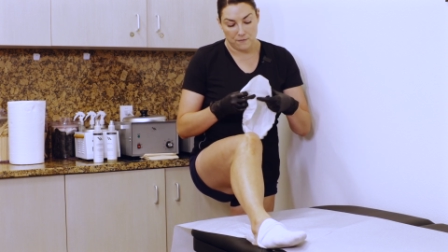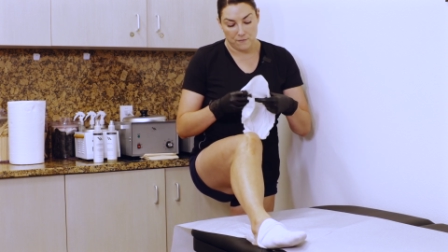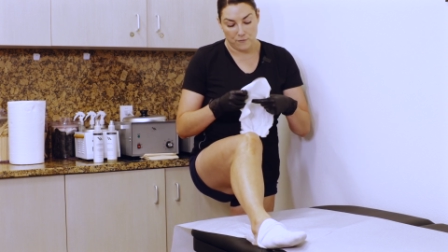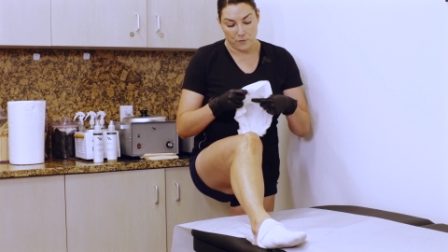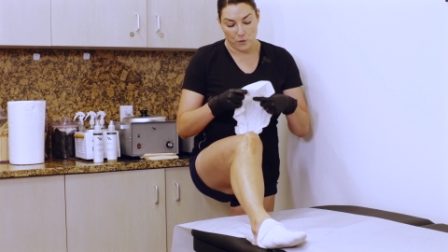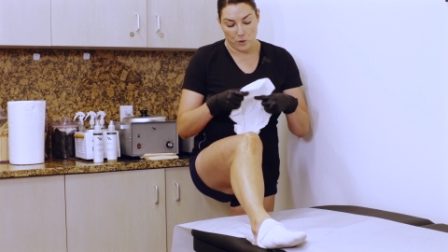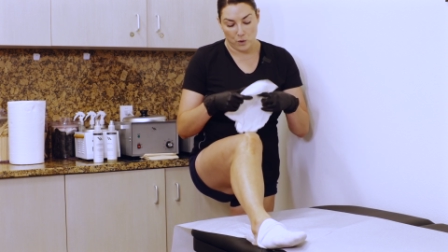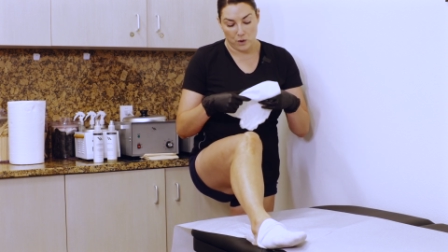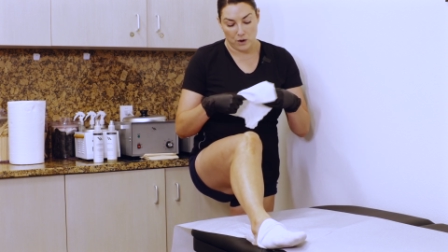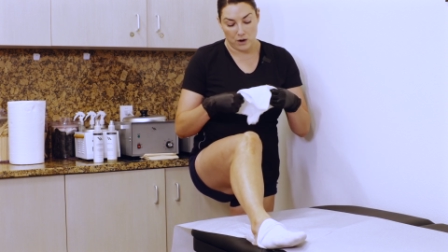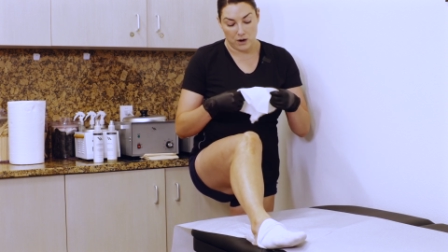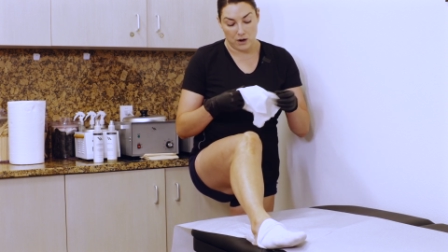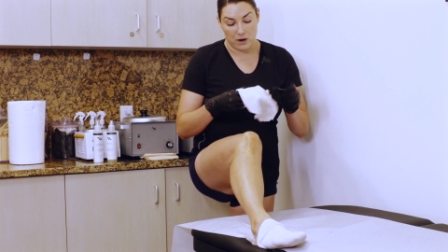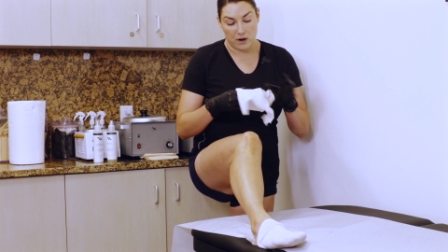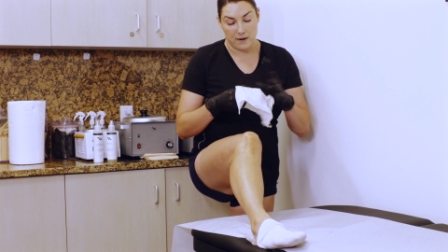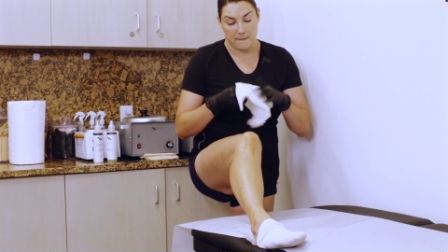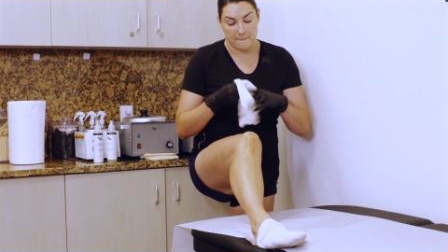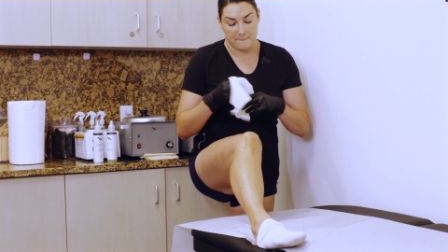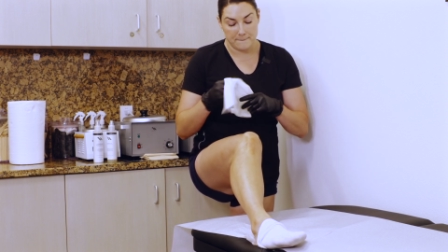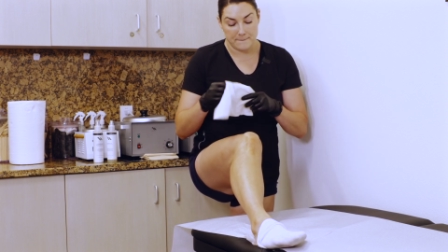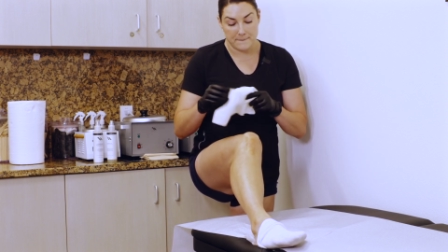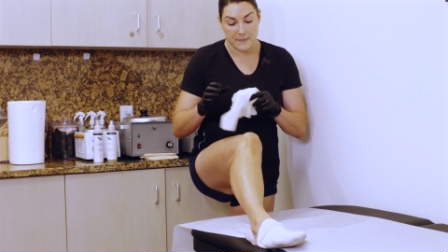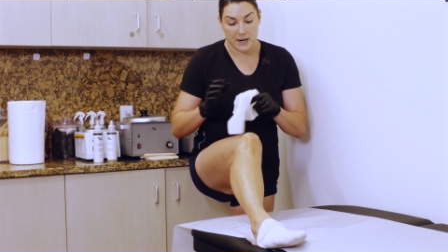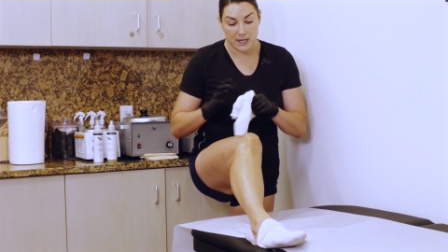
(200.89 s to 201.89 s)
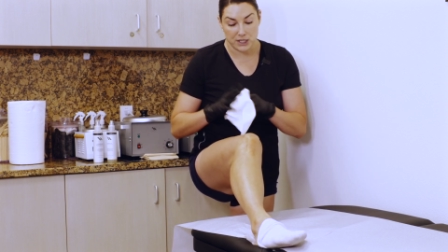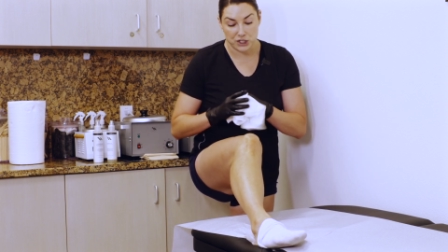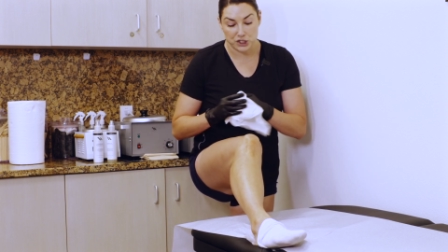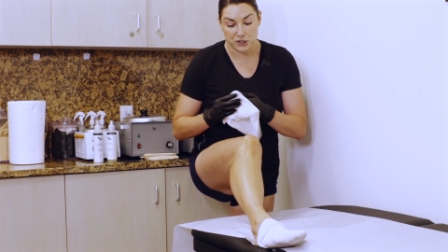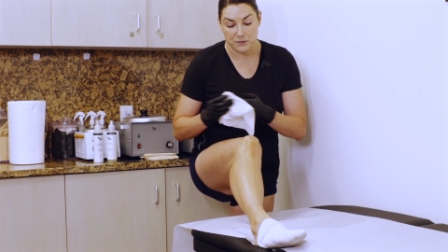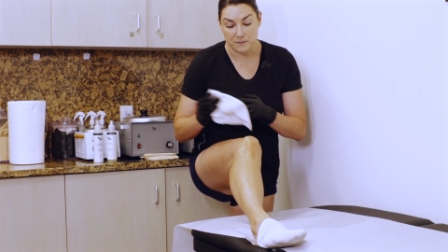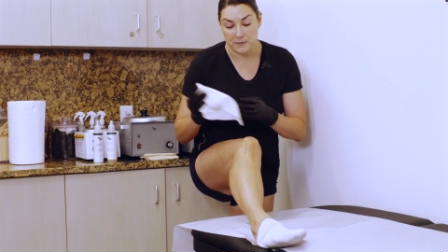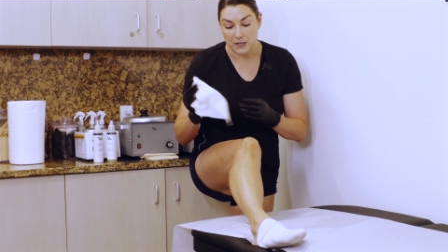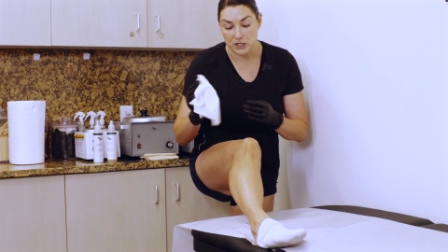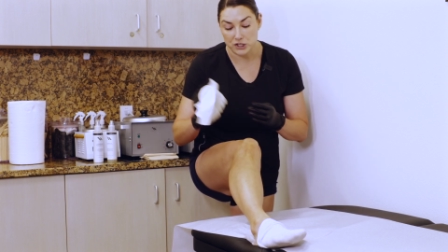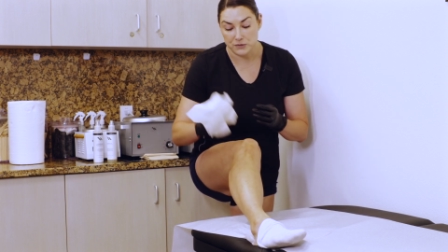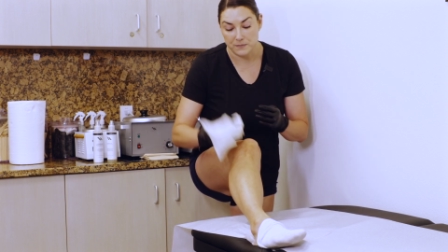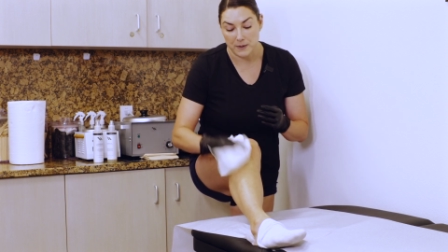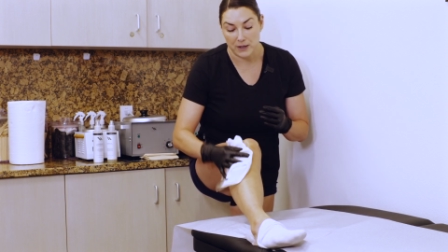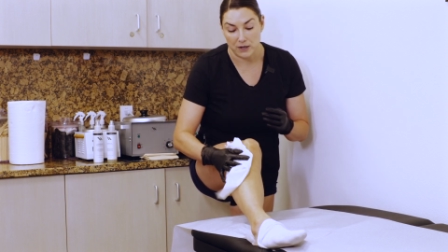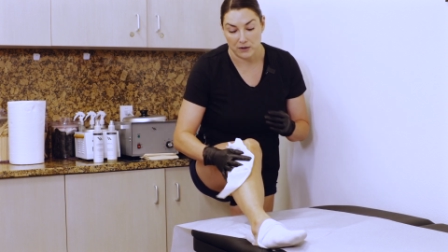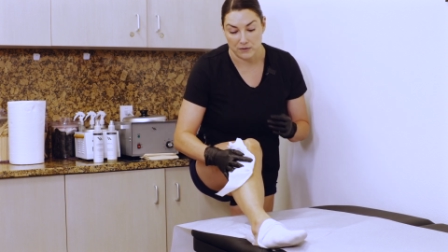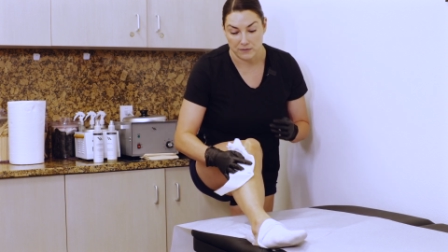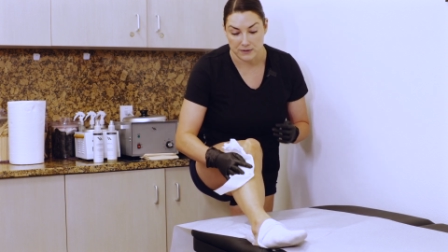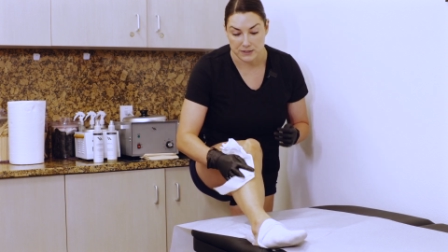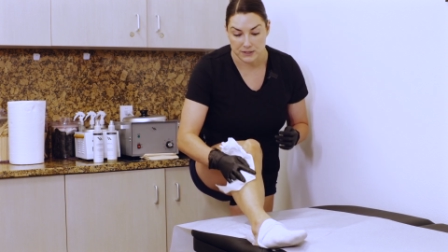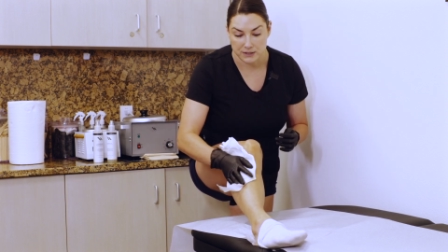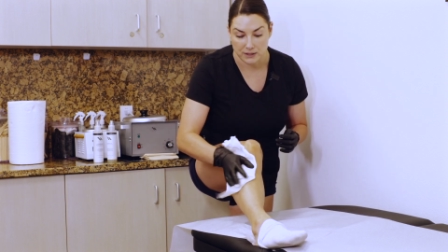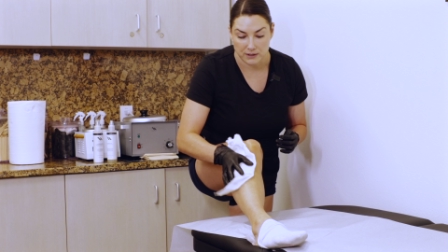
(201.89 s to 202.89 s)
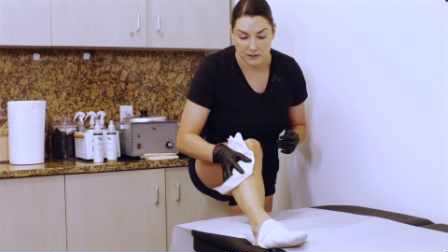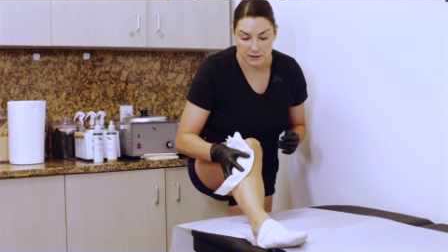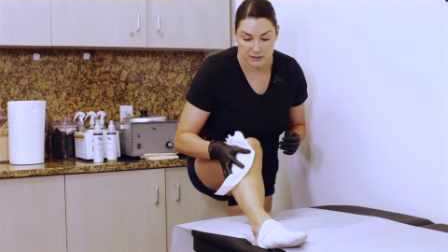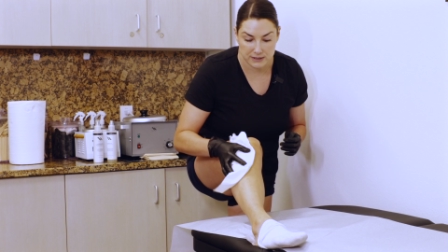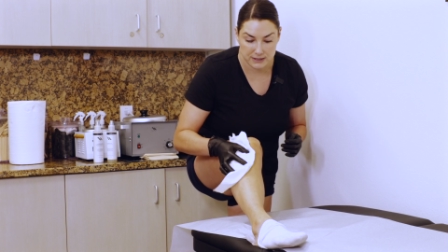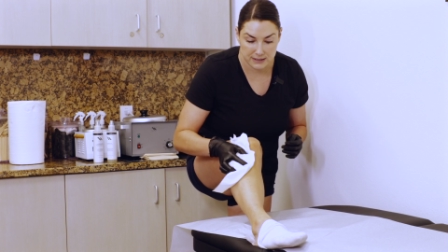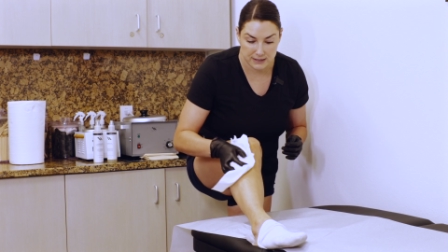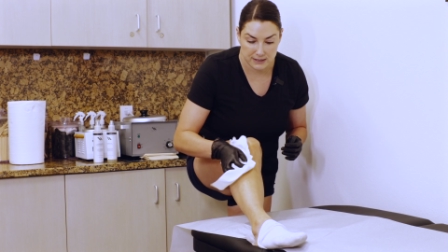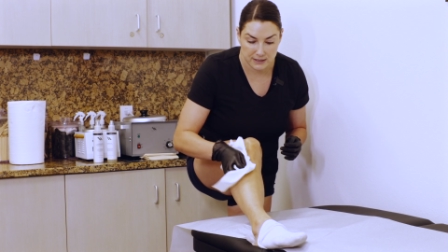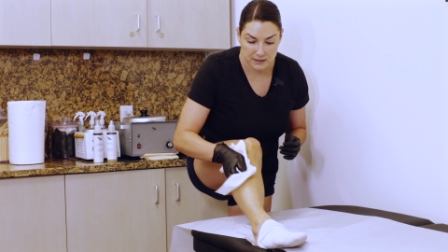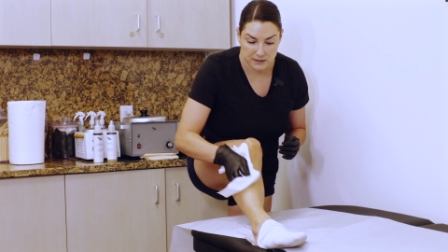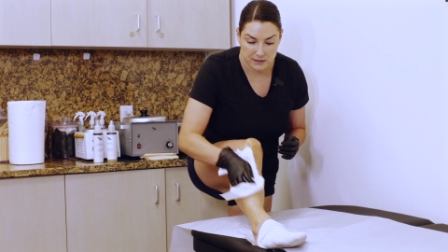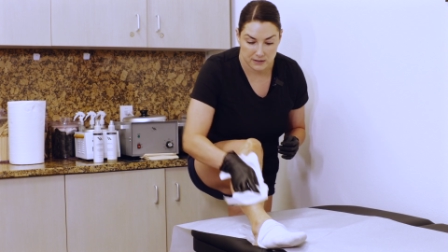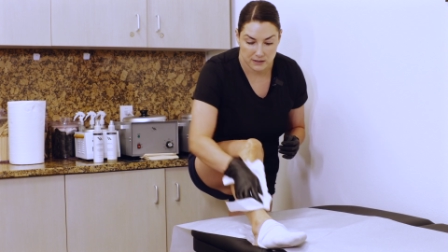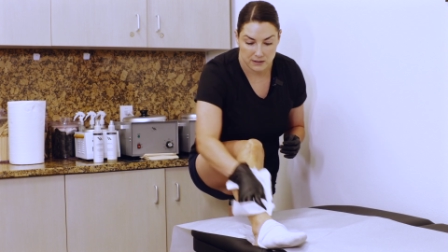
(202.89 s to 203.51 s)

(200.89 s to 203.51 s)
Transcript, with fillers: for much, much better results.